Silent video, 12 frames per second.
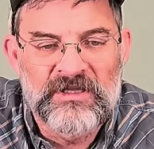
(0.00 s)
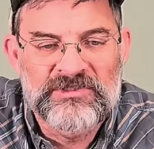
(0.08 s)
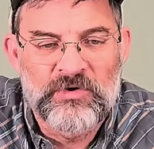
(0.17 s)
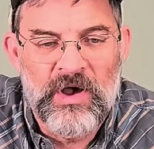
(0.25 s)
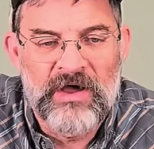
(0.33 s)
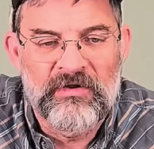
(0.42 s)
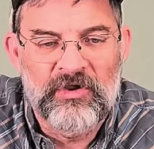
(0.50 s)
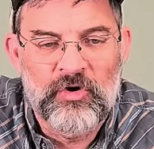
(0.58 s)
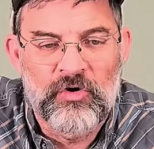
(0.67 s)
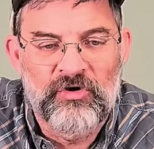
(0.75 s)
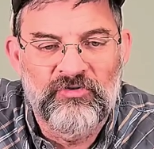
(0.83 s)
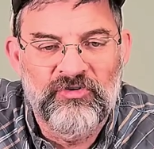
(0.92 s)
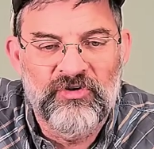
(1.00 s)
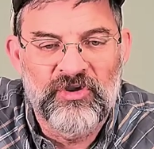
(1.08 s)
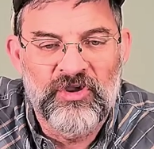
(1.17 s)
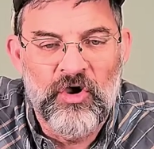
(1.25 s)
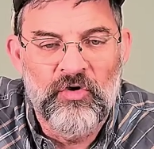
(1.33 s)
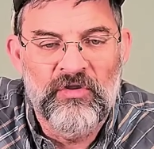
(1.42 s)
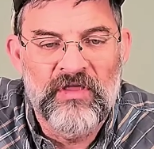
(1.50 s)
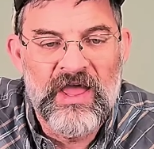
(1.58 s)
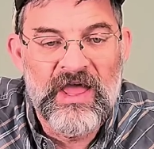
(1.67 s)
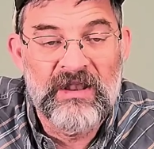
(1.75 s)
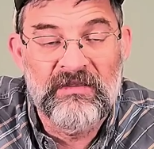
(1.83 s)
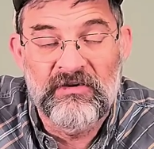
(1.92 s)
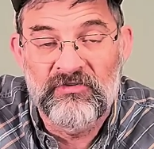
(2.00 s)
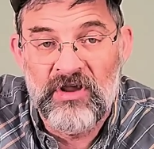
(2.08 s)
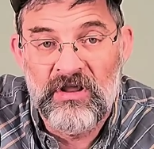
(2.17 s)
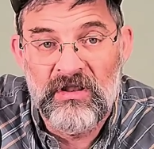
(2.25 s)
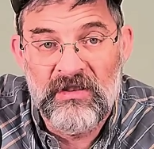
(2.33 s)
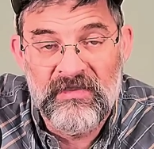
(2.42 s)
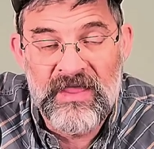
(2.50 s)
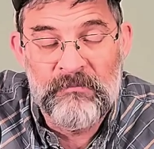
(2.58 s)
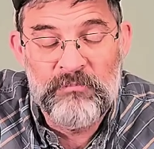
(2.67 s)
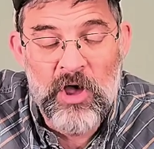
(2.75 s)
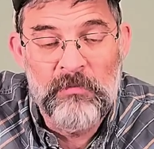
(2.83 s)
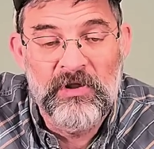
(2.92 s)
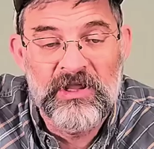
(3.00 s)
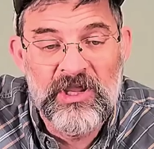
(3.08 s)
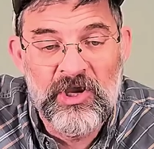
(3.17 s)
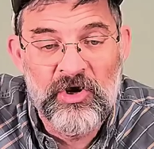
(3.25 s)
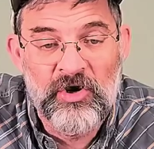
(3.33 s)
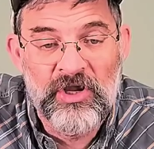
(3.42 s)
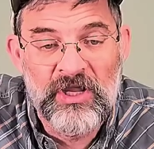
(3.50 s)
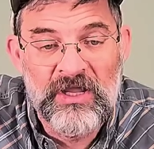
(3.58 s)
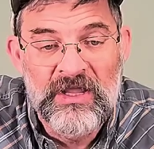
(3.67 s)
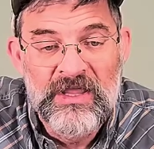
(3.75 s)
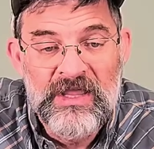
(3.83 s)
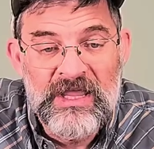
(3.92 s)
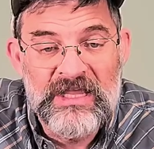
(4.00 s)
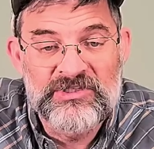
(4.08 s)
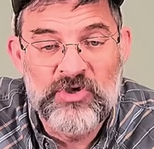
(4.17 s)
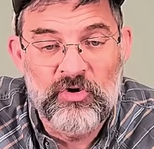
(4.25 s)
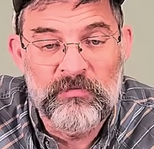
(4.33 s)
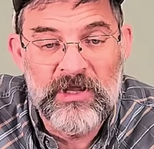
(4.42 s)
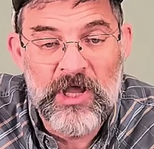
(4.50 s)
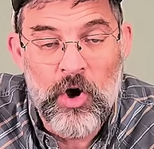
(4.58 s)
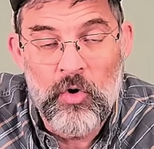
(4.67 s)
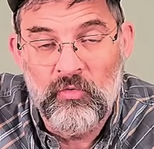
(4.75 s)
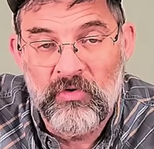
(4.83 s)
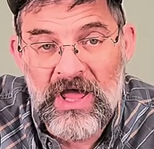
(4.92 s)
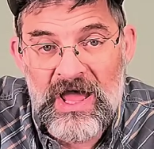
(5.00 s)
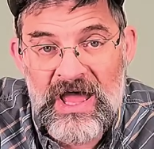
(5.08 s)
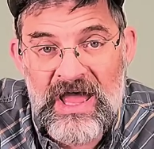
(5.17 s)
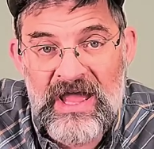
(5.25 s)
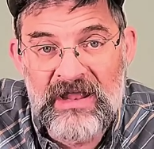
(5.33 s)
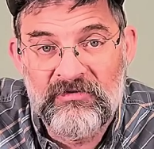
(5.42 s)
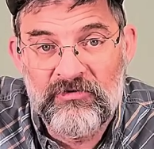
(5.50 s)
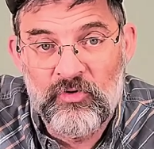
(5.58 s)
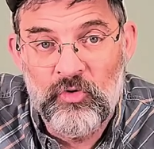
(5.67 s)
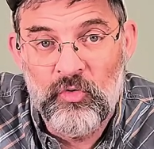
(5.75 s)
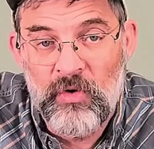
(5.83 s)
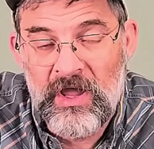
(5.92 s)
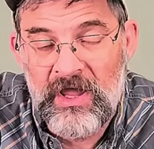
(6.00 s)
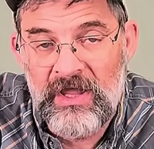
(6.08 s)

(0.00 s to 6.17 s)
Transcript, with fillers: So I'd encourage you to go to that. That public hearing is going to be online through